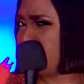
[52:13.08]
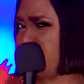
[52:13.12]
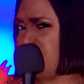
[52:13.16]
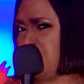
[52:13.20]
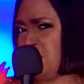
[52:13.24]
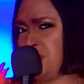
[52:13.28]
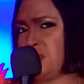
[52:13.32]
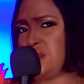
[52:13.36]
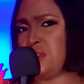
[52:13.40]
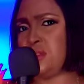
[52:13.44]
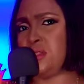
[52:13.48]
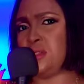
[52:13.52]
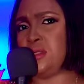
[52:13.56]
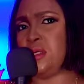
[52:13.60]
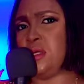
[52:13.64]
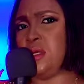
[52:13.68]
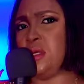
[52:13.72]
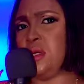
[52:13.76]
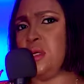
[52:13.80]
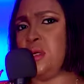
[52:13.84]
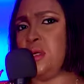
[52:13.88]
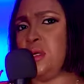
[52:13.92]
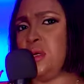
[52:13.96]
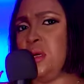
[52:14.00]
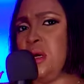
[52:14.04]
this
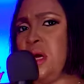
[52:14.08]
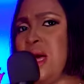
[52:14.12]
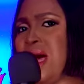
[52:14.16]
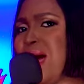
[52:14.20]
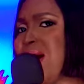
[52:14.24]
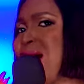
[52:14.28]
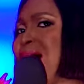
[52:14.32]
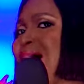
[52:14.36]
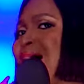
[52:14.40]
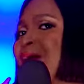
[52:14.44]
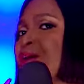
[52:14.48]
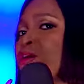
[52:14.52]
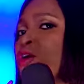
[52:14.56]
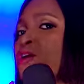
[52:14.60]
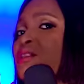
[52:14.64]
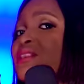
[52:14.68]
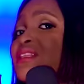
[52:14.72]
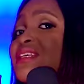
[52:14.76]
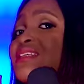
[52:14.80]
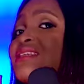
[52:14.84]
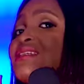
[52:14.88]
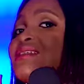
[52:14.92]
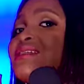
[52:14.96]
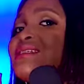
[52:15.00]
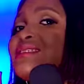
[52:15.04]
and
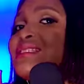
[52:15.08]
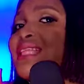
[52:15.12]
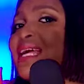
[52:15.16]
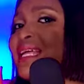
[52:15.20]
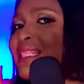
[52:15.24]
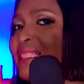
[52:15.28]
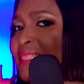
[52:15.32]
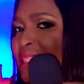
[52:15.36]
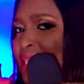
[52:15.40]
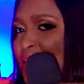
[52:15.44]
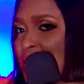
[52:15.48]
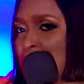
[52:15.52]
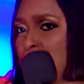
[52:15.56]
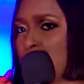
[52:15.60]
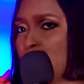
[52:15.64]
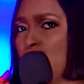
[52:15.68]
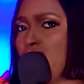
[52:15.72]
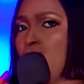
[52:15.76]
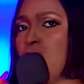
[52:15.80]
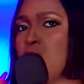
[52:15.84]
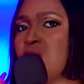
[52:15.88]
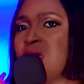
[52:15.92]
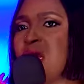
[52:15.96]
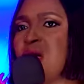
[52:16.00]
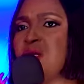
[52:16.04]
understand it, we
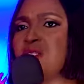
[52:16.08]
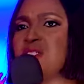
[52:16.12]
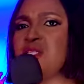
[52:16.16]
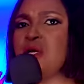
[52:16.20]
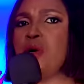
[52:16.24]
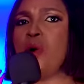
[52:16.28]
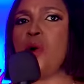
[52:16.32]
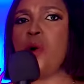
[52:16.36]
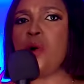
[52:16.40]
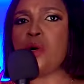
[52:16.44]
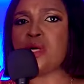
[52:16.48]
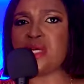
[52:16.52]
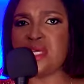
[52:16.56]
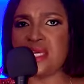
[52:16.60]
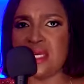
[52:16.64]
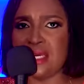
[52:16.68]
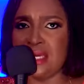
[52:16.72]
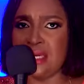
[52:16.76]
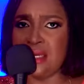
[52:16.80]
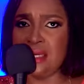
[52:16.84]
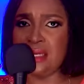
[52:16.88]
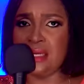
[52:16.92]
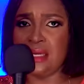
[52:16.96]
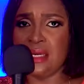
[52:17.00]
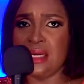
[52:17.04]
will now say,
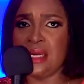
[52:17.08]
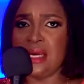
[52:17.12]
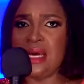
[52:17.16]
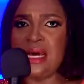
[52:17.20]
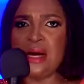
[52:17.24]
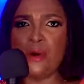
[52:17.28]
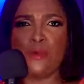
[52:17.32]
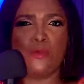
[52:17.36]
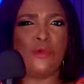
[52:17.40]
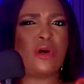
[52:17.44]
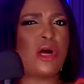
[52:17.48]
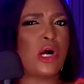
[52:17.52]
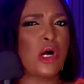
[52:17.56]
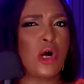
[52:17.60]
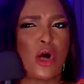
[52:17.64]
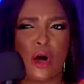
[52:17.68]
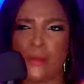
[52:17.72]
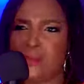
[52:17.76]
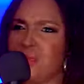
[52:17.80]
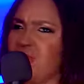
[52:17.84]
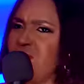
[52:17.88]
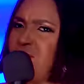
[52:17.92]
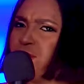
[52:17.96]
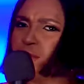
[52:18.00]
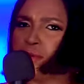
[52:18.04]
okay, we are
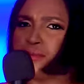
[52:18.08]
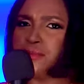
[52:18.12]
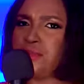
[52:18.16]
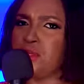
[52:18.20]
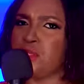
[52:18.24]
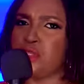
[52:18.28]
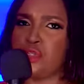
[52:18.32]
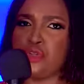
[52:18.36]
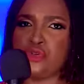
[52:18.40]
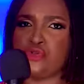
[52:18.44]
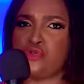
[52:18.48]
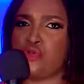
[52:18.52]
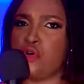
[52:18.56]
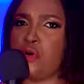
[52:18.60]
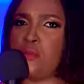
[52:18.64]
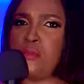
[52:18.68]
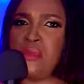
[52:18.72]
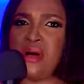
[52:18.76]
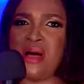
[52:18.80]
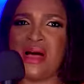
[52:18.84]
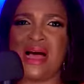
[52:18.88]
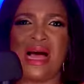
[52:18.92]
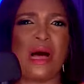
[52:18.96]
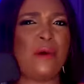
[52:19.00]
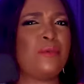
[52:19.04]
coming from this
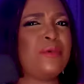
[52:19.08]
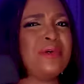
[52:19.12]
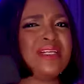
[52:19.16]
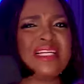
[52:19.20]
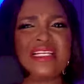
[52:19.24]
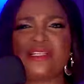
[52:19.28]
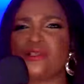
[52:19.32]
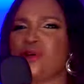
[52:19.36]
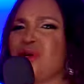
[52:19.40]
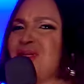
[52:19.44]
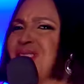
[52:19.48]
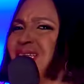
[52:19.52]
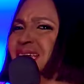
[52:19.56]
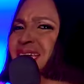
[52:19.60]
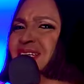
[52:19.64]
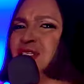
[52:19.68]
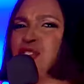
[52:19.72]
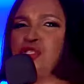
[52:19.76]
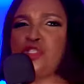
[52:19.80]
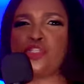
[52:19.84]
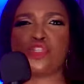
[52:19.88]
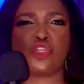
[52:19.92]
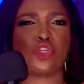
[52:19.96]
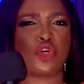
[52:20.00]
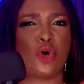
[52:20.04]
trauma and we did not
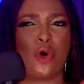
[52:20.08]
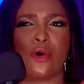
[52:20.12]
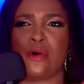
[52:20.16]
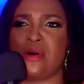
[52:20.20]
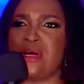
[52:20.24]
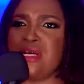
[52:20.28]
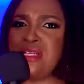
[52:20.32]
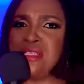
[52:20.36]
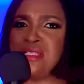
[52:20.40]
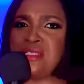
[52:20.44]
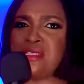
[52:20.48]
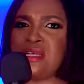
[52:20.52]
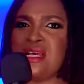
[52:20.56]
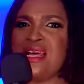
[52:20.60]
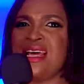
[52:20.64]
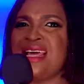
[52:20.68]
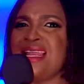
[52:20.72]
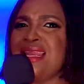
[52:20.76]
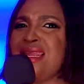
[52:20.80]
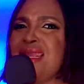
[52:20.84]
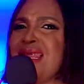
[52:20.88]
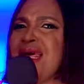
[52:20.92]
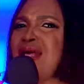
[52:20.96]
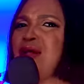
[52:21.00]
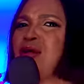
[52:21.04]
enjoy it.
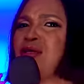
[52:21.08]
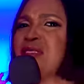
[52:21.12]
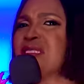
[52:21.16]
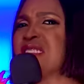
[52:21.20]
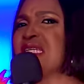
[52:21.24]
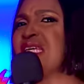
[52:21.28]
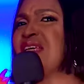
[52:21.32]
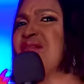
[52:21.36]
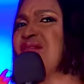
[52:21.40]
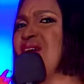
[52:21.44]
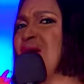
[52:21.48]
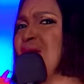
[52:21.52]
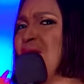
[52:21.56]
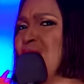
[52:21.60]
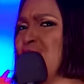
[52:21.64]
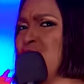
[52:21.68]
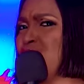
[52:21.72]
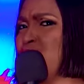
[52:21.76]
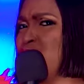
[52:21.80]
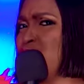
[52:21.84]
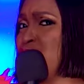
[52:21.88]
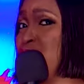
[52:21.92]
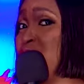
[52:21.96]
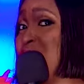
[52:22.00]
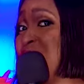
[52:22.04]
Let us give our
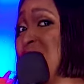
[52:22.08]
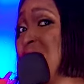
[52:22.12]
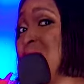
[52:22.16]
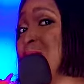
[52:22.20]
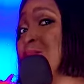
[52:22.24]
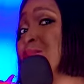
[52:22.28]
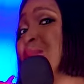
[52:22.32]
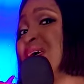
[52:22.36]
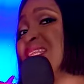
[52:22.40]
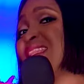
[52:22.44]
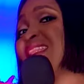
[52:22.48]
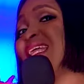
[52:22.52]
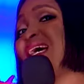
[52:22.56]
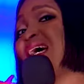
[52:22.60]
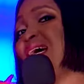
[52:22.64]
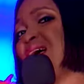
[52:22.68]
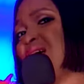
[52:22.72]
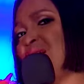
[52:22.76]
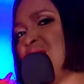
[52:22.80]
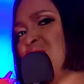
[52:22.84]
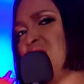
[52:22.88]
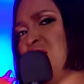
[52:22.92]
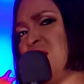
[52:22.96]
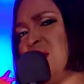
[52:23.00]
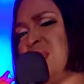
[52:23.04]
children a better
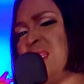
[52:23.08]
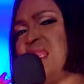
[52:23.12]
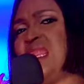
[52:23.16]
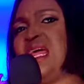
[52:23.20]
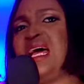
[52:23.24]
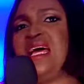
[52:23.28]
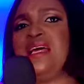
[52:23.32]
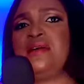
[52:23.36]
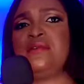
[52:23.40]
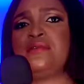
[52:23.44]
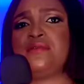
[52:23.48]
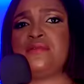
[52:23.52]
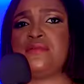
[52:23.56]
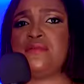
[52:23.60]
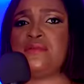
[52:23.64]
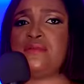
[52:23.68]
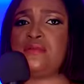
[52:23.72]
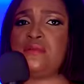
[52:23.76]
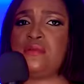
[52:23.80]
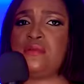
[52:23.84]
life.